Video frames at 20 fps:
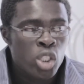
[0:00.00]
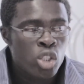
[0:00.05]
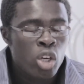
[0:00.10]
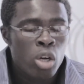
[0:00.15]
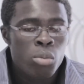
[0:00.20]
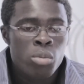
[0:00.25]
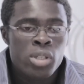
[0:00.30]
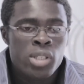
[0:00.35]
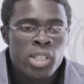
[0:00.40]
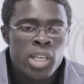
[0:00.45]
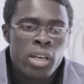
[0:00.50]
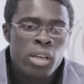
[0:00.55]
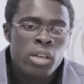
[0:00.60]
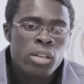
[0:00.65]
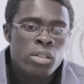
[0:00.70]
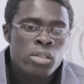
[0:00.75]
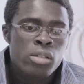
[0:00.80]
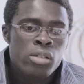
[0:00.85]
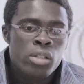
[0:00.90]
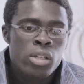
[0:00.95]
job
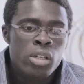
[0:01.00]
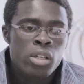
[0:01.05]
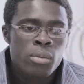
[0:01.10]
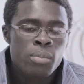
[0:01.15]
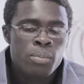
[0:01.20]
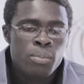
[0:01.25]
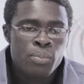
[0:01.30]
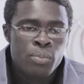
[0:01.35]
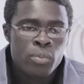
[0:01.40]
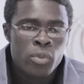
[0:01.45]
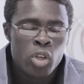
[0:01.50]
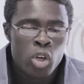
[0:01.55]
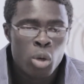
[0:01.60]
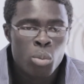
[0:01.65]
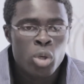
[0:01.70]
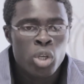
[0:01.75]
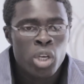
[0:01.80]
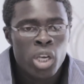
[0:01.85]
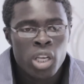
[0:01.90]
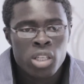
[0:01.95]
entails
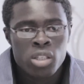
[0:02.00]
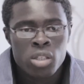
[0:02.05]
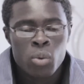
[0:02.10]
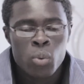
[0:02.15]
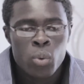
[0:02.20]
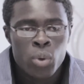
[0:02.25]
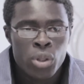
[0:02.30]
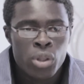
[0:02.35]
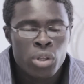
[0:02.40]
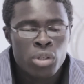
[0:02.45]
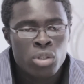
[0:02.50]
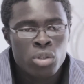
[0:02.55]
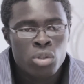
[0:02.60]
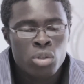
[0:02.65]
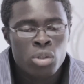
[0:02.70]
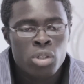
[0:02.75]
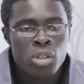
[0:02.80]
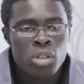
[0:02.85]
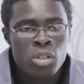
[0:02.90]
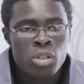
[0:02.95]
communicating with the
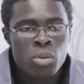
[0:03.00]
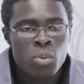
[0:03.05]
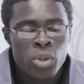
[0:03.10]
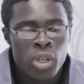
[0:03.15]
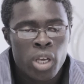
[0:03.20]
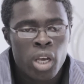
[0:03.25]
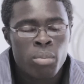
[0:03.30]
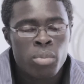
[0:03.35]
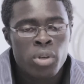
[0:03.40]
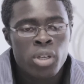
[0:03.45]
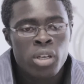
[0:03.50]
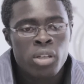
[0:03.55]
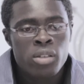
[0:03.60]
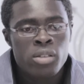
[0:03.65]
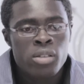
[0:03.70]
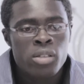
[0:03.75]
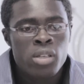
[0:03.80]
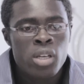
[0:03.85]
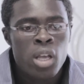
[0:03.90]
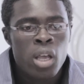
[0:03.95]
students, with the
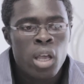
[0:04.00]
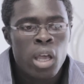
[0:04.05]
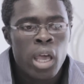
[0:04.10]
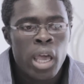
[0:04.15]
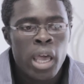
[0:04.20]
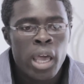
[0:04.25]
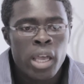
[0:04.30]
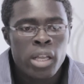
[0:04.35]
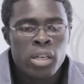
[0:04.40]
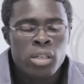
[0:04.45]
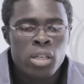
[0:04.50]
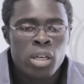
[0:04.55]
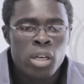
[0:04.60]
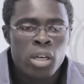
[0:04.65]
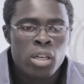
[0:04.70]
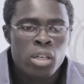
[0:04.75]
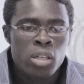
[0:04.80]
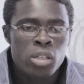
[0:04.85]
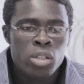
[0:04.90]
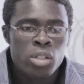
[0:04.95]
applicants, and
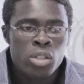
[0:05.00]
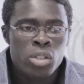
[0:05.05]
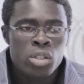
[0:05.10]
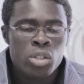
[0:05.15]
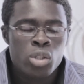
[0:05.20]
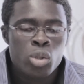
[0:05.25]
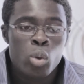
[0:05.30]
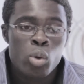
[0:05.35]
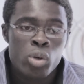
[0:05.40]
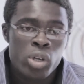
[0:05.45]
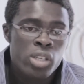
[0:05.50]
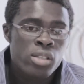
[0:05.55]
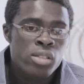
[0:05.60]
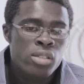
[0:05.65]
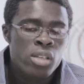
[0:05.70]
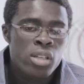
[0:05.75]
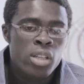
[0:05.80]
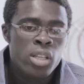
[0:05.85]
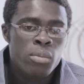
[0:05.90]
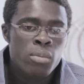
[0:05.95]

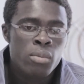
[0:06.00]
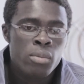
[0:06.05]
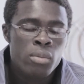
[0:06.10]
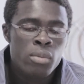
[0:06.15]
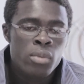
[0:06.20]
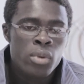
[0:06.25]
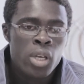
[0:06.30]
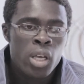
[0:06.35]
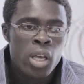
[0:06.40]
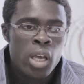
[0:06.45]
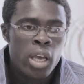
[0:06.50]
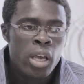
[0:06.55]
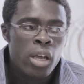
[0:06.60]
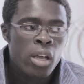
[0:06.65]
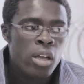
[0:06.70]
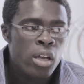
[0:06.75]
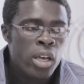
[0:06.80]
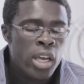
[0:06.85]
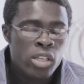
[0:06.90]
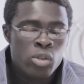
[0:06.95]
shortlisting them,
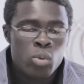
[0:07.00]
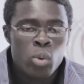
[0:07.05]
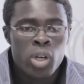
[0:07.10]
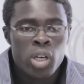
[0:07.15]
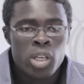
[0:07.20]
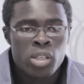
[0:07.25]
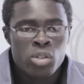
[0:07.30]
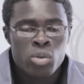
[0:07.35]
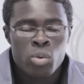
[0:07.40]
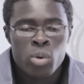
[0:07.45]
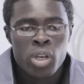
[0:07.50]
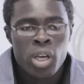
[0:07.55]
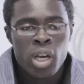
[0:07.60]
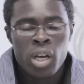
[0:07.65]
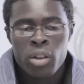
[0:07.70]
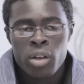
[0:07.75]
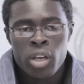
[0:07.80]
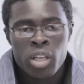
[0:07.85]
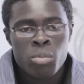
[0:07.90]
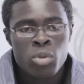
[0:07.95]
as well as doing
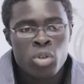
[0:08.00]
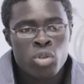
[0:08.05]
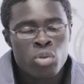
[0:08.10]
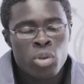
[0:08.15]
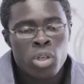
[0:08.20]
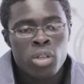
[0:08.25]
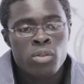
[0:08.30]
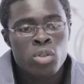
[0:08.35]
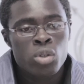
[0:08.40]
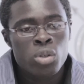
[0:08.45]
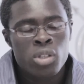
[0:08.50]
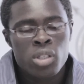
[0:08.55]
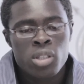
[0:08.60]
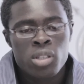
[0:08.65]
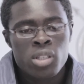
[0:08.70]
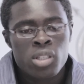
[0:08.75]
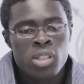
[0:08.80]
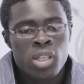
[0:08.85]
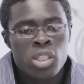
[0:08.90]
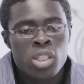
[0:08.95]
other administrative duties
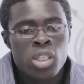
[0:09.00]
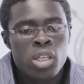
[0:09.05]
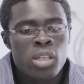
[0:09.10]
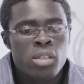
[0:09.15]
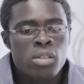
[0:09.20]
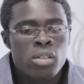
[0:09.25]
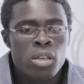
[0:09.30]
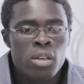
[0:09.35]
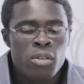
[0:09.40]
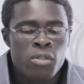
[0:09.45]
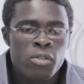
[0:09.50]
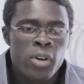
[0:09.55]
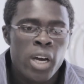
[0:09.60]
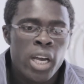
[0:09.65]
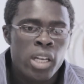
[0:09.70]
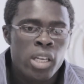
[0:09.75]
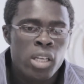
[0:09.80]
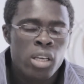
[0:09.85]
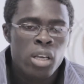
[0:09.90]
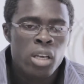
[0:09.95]
such as
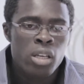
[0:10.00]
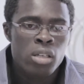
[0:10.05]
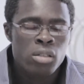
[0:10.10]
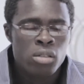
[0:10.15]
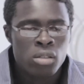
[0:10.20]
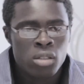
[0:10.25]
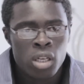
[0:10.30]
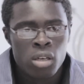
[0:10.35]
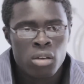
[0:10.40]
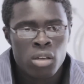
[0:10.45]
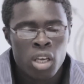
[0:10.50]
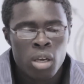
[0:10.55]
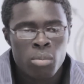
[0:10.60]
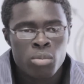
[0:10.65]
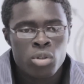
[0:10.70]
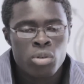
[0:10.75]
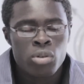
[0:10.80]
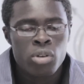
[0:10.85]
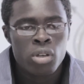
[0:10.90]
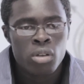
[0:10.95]
filing and data
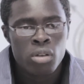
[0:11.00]
capturing.